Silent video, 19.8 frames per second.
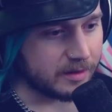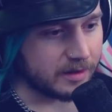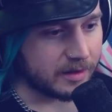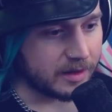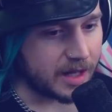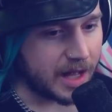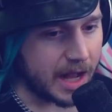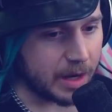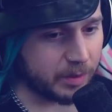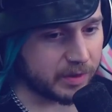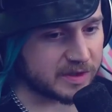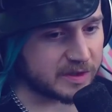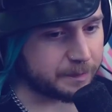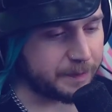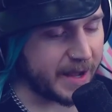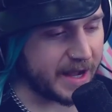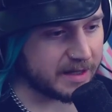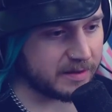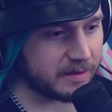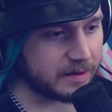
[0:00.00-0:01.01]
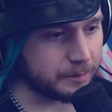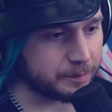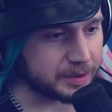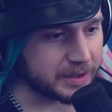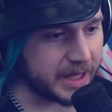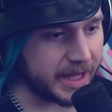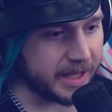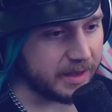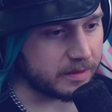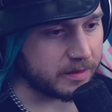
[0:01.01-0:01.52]
I respect the
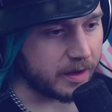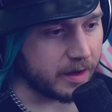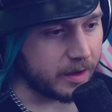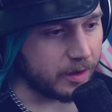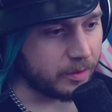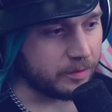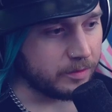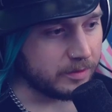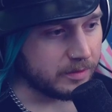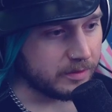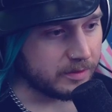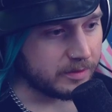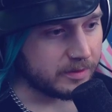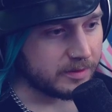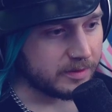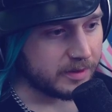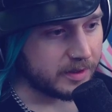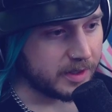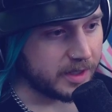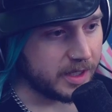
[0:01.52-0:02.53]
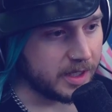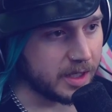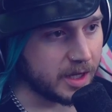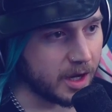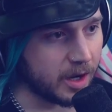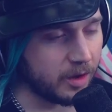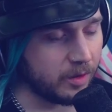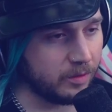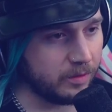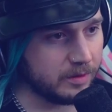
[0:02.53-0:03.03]
play though. You know?